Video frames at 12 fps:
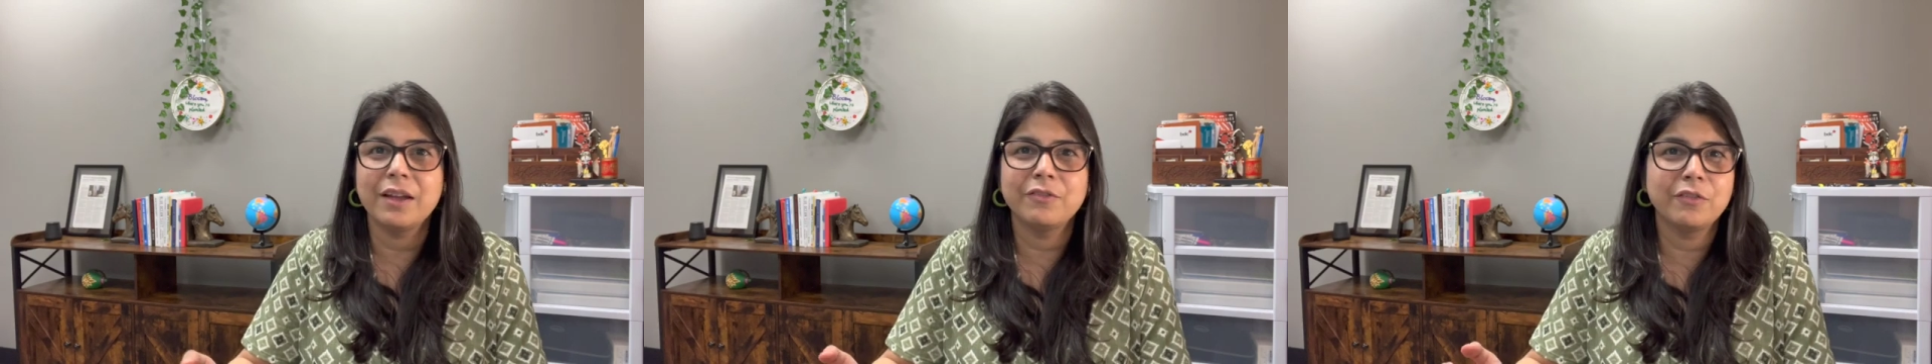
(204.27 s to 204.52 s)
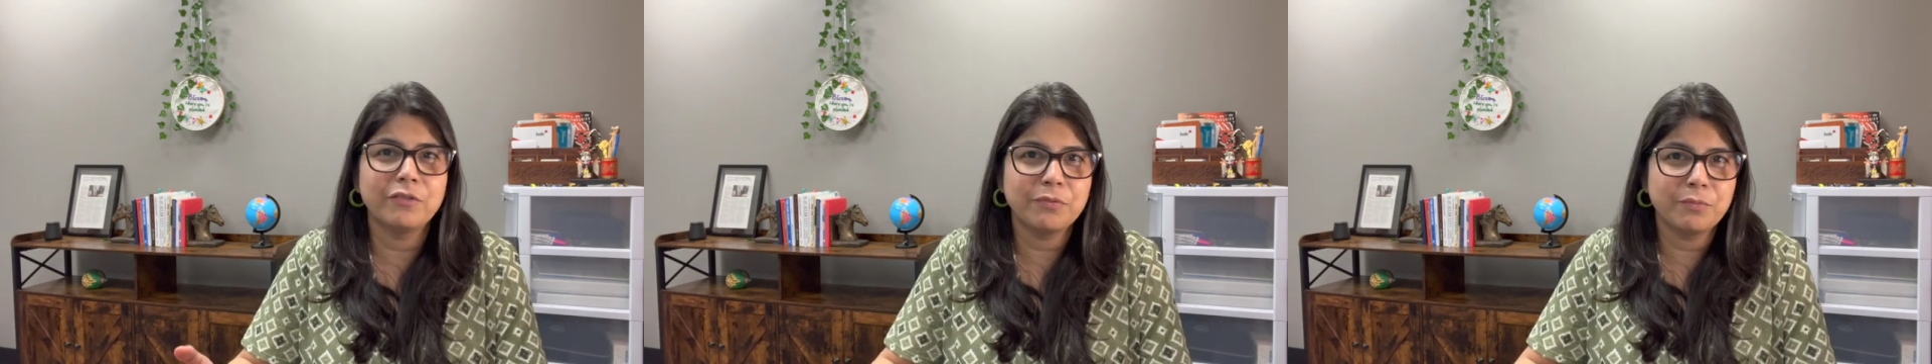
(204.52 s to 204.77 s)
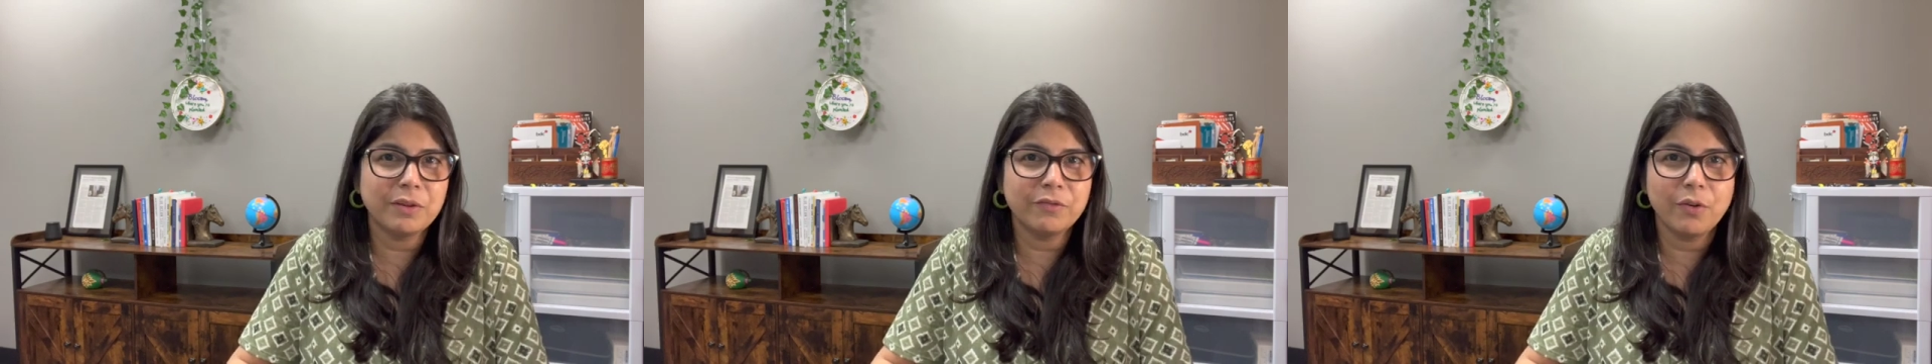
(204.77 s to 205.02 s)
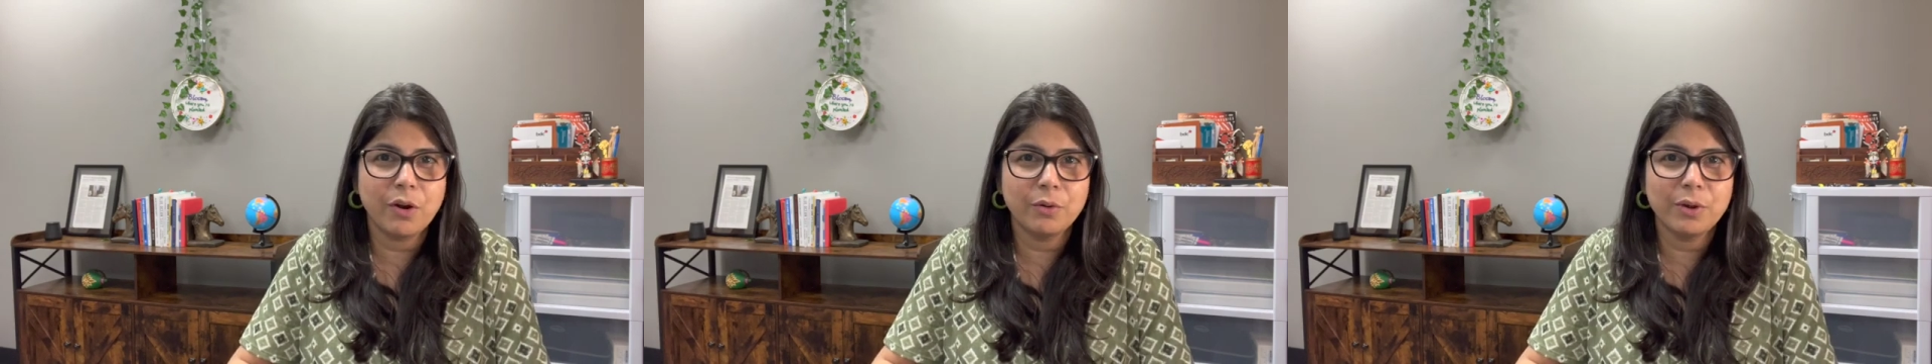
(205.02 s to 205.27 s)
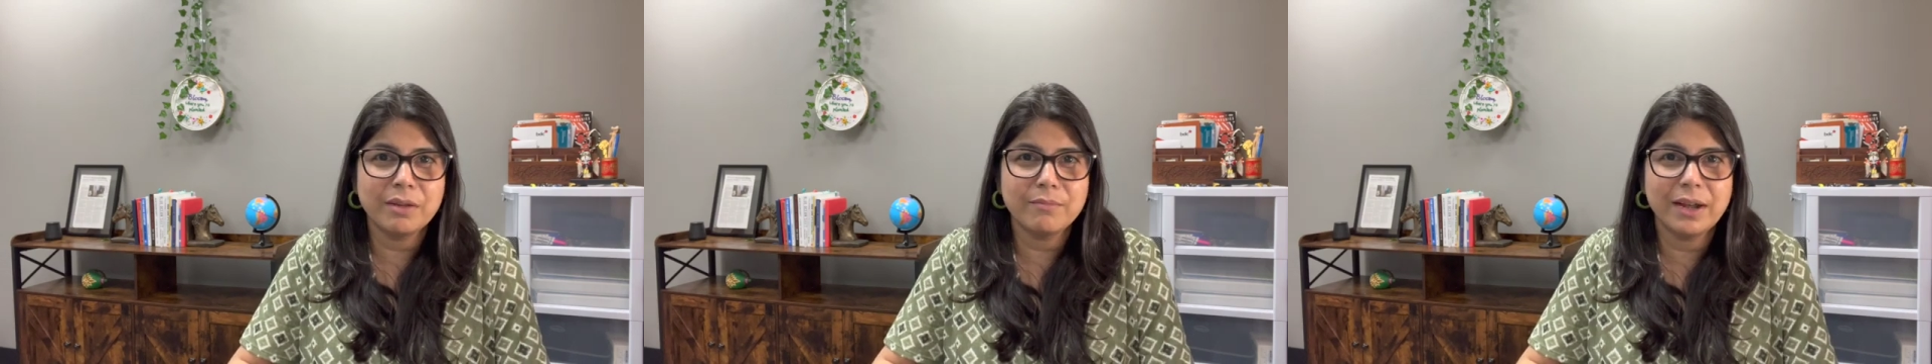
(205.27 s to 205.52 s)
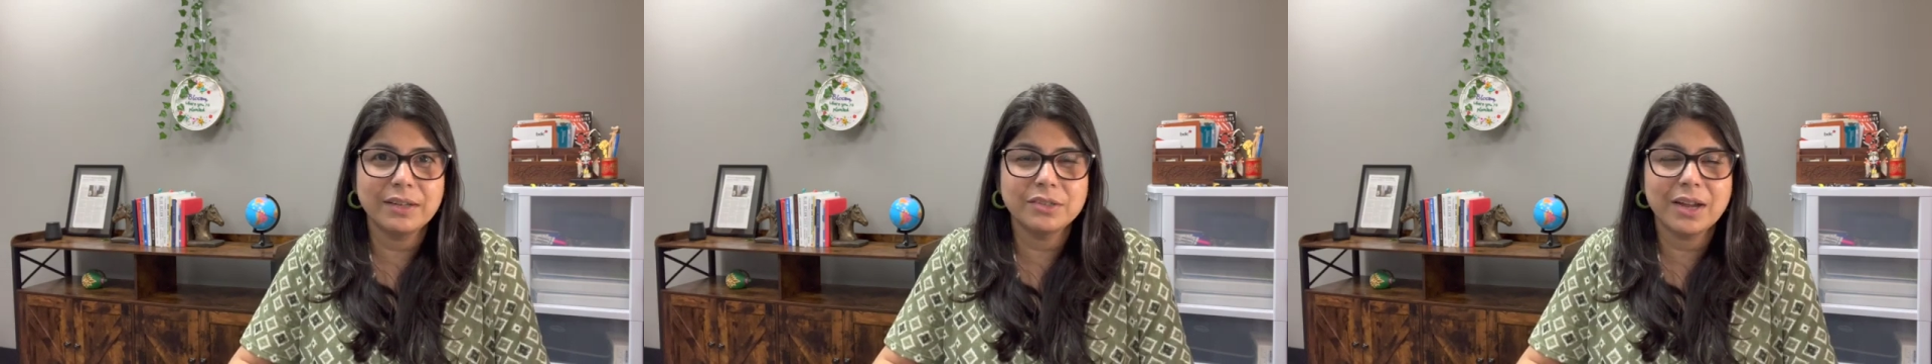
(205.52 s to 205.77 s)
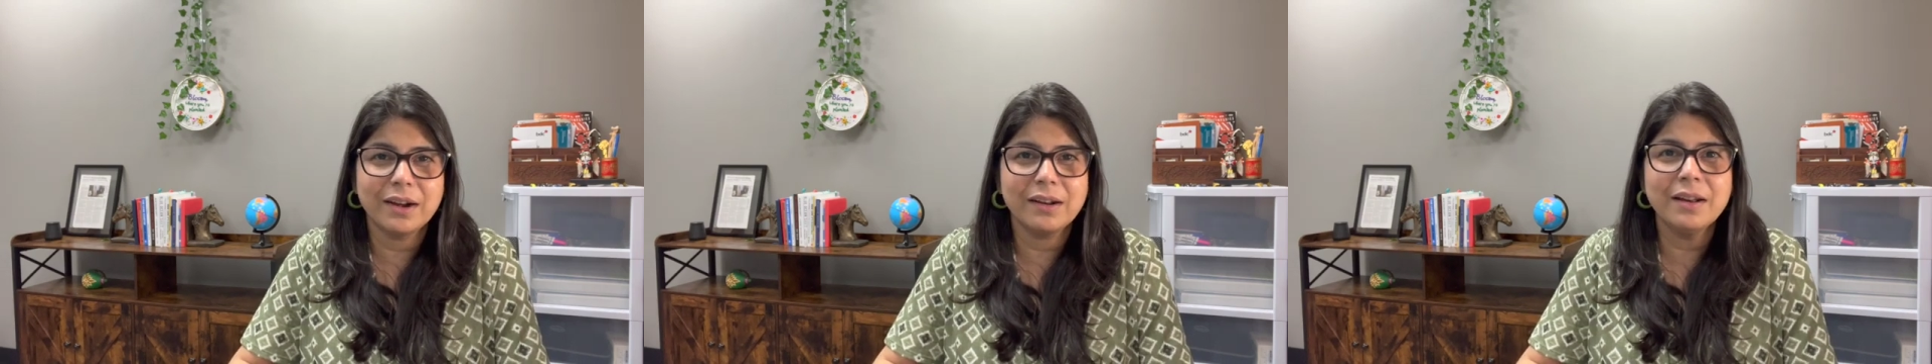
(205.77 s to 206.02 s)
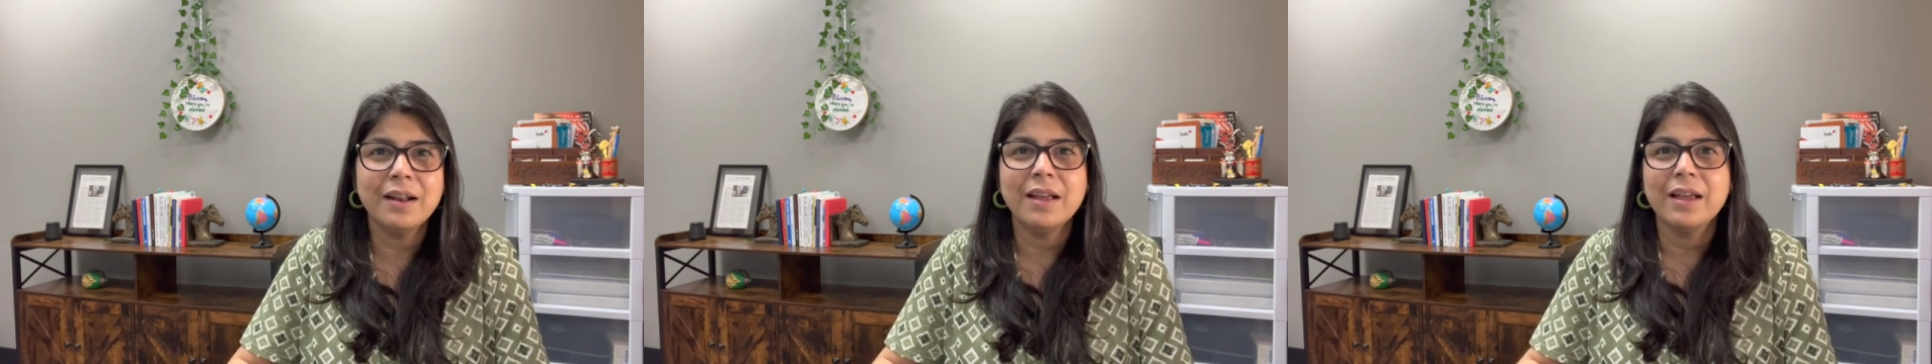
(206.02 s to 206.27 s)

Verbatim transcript: If you've been following my channel